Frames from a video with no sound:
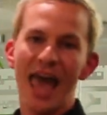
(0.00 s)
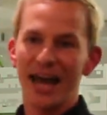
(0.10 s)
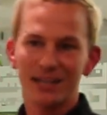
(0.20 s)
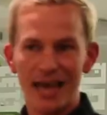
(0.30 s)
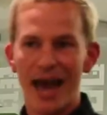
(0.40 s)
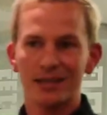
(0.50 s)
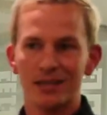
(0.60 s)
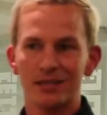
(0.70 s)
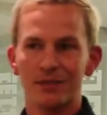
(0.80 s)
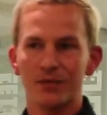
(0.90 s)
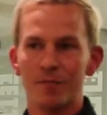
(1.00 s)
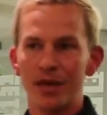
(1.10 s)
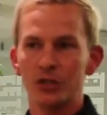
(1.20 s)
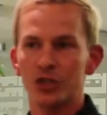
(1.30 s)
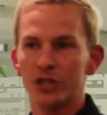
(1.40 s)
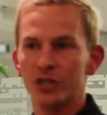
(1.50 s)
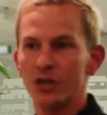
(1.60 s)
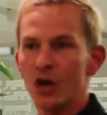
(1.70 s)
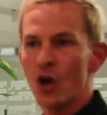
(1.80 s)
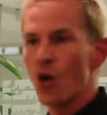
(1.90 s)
X-axis information?